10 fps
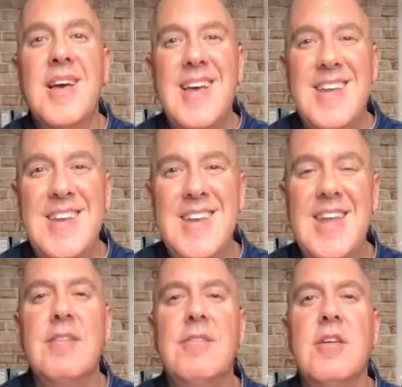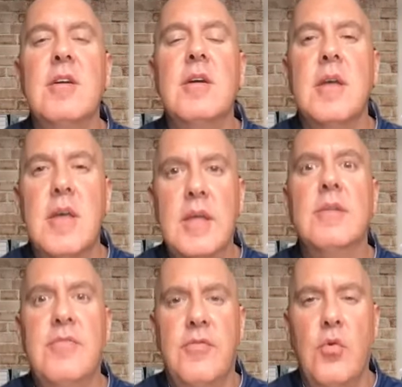and never
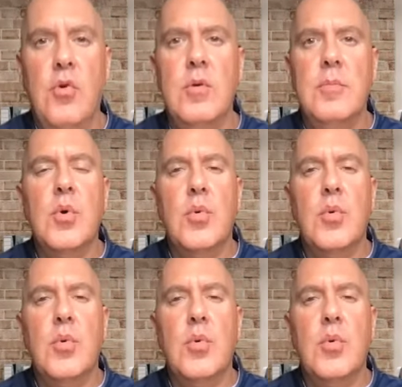informed